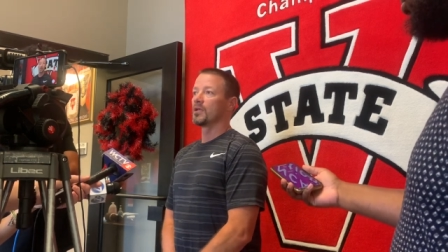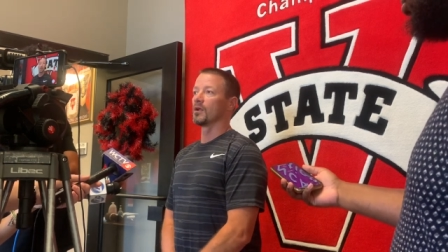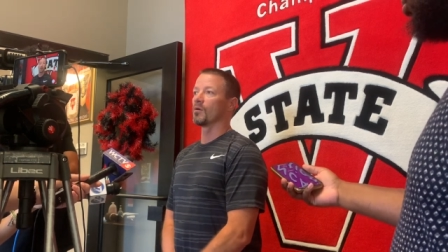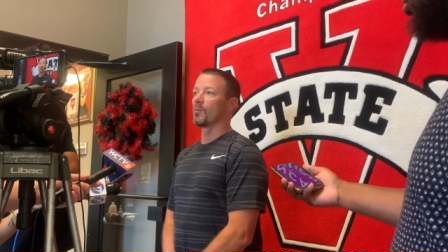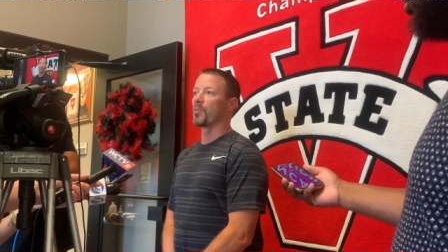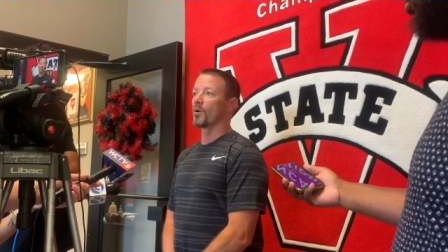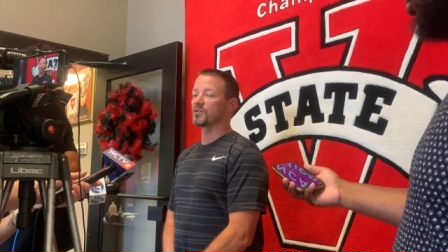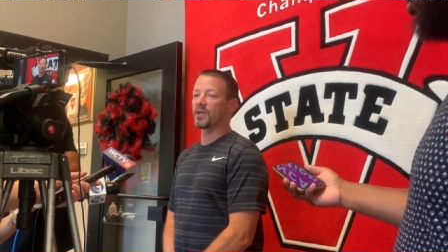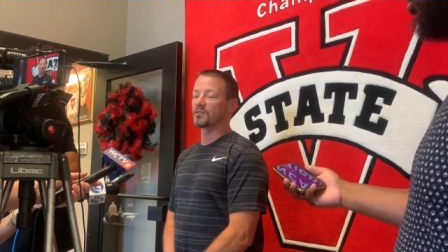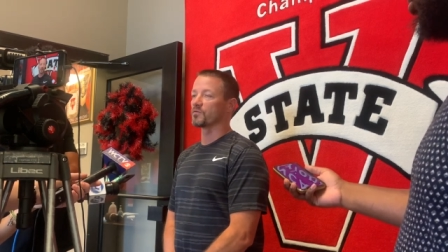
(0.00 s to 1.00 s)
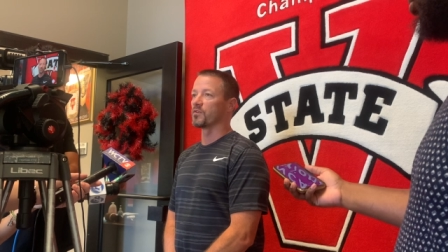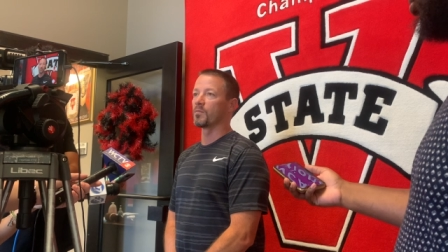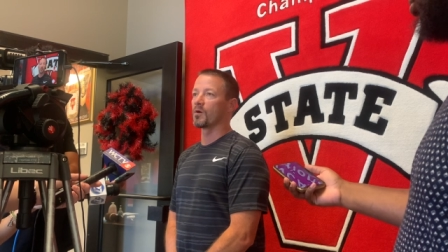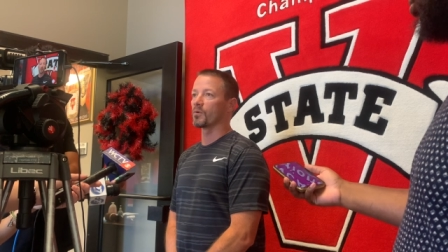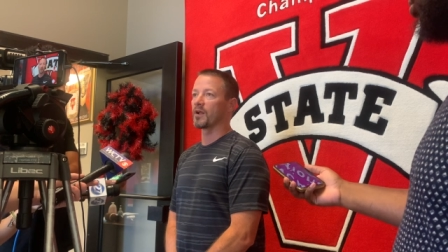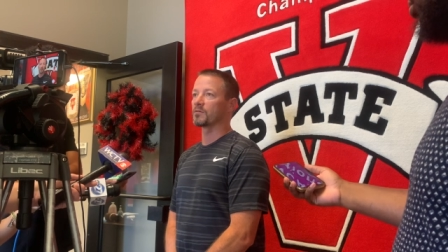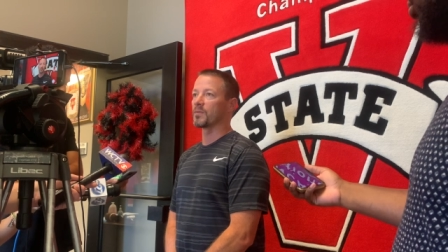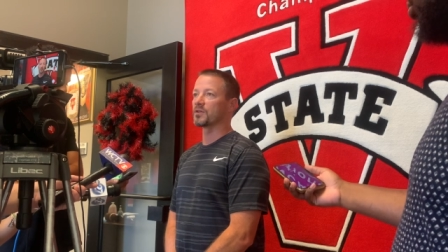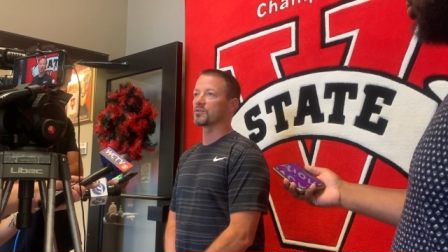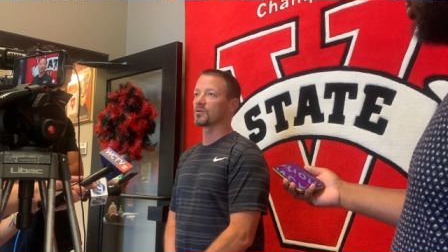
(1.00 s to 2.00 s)
you know, on both sides of football, we're going to have to
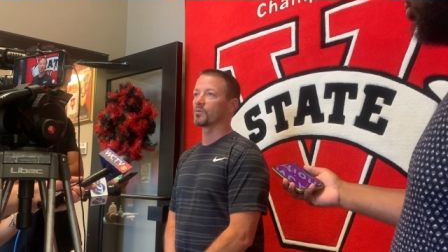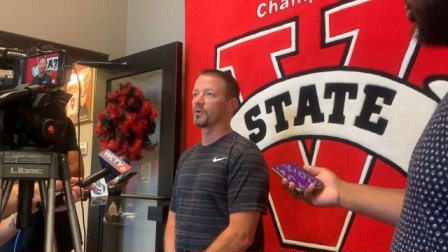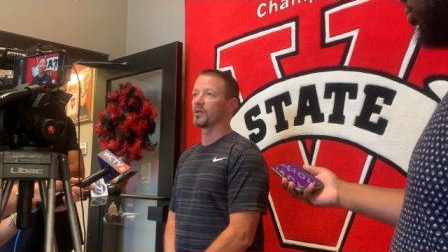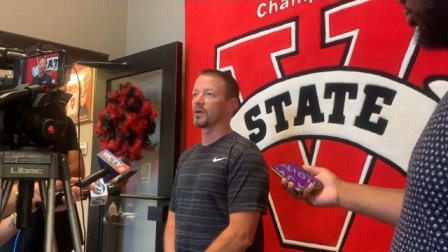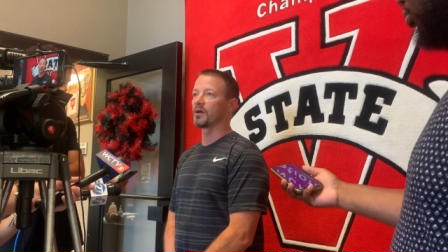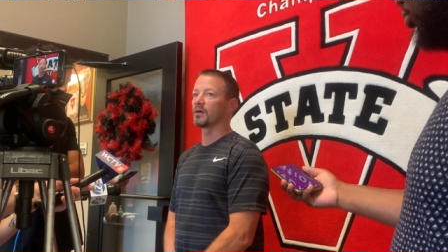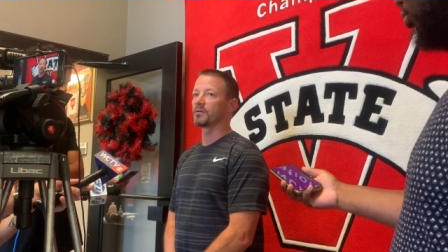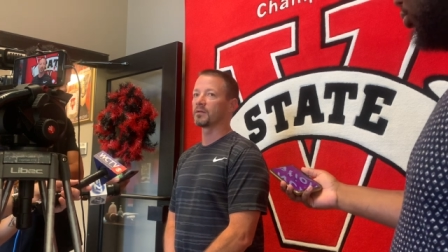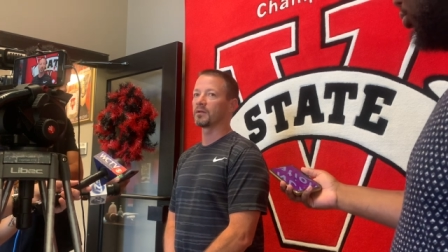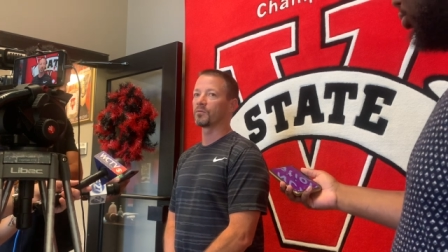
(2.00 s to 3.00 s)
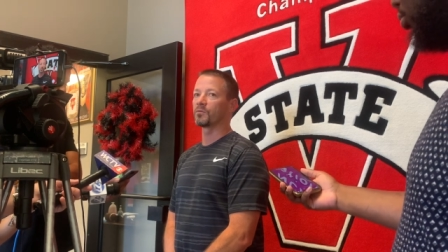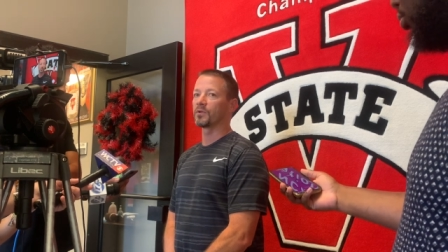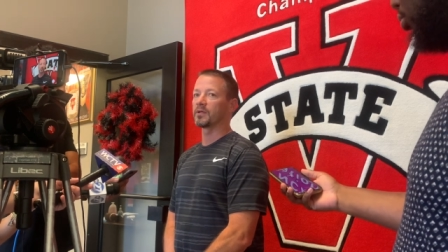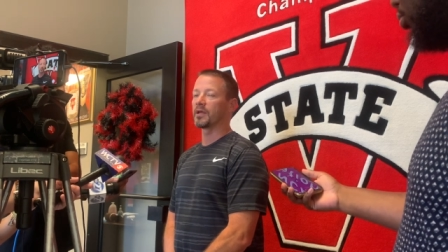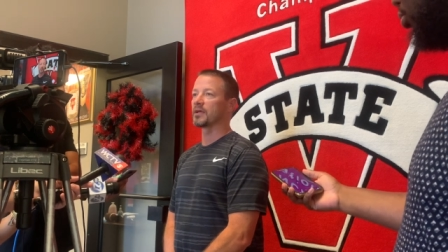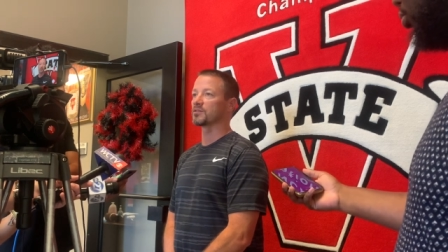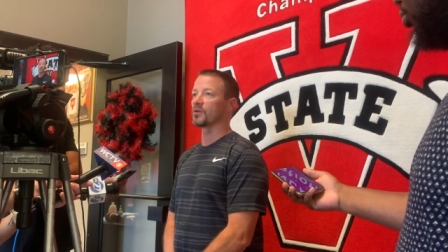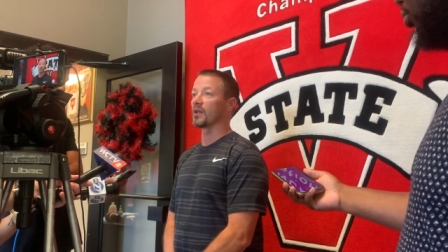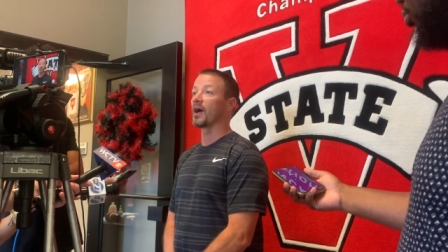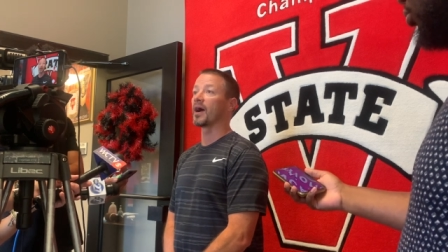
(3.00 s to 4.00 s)
make sure that we, you know, really
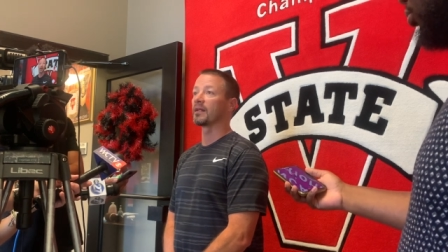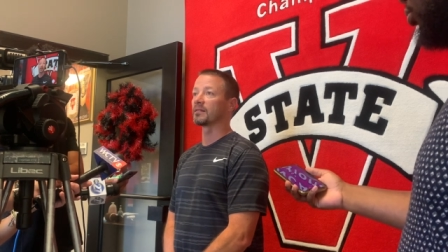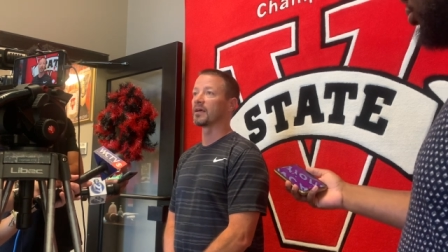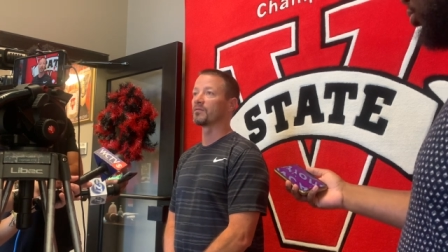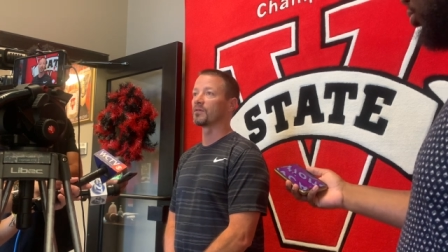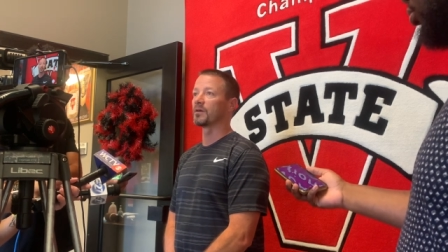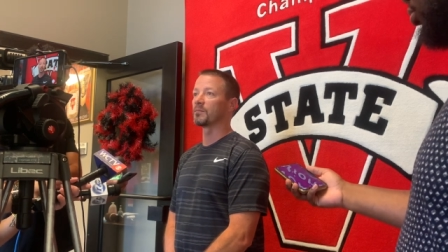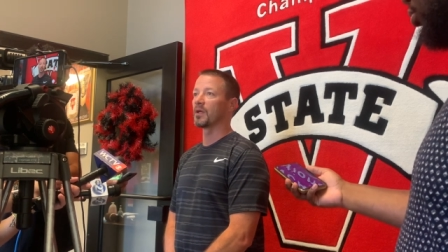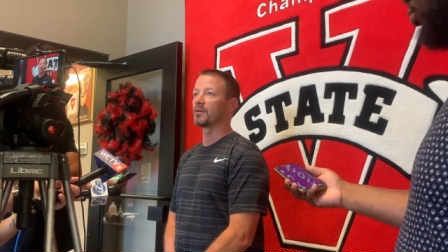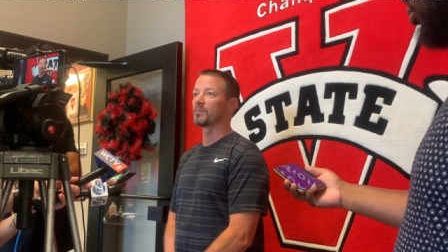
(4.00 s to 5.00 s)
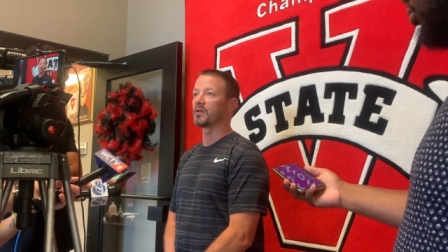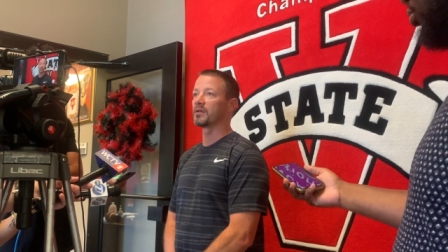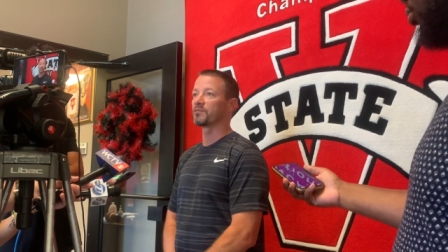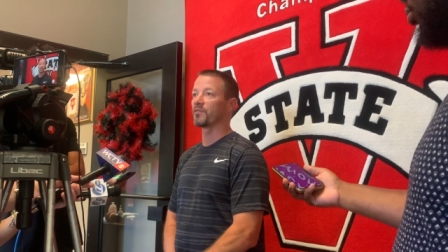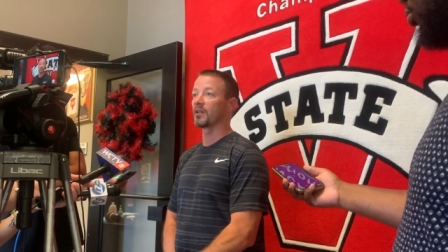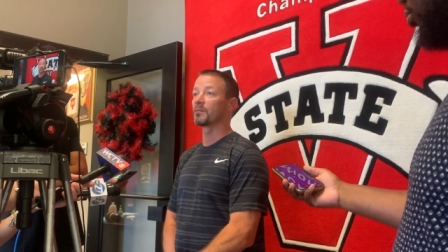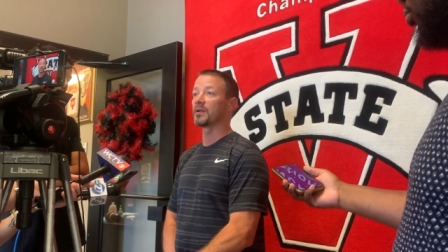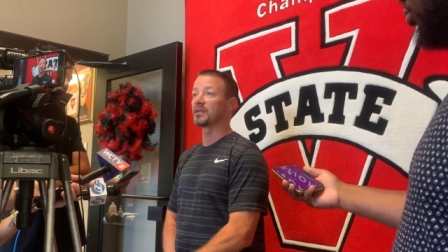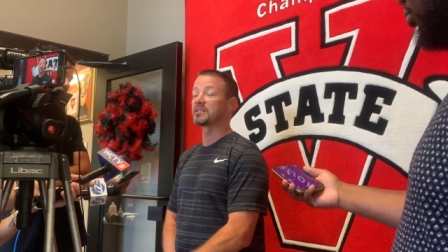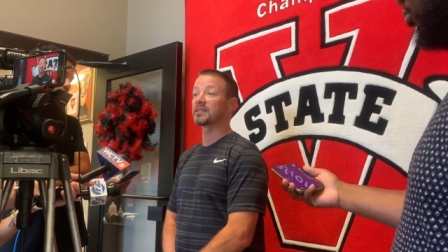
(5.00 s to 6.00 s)
execute at a high level and be
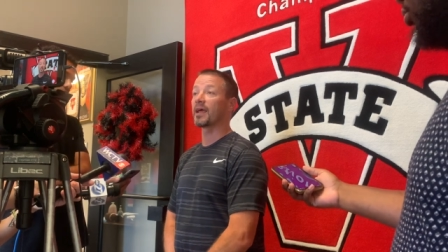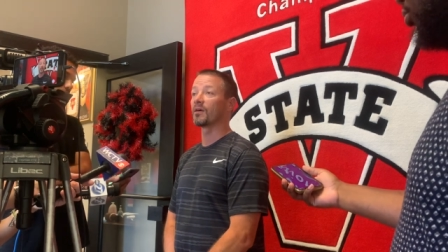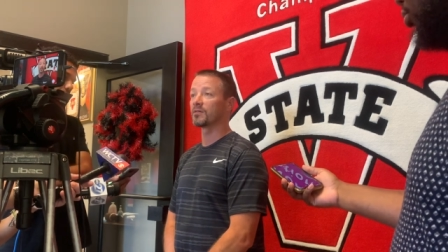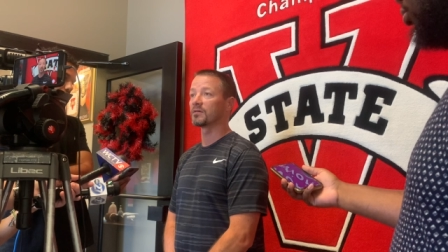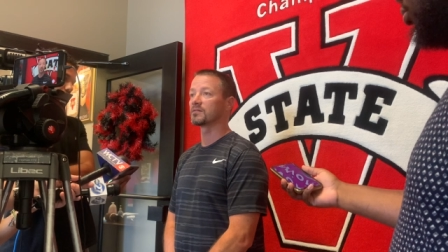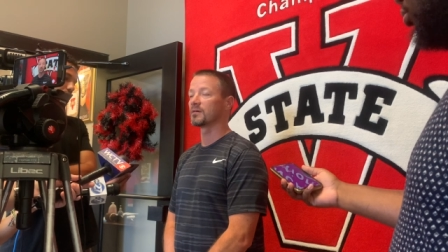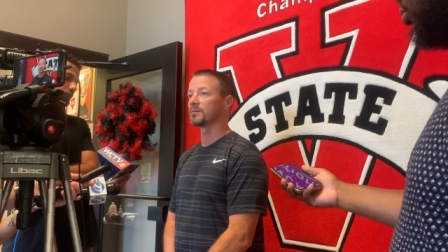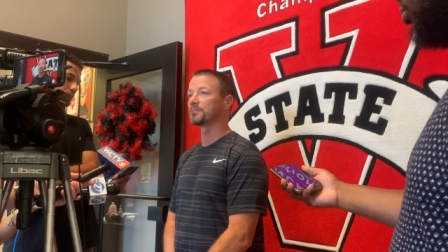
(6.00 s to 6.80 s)
fundamentally sound. So,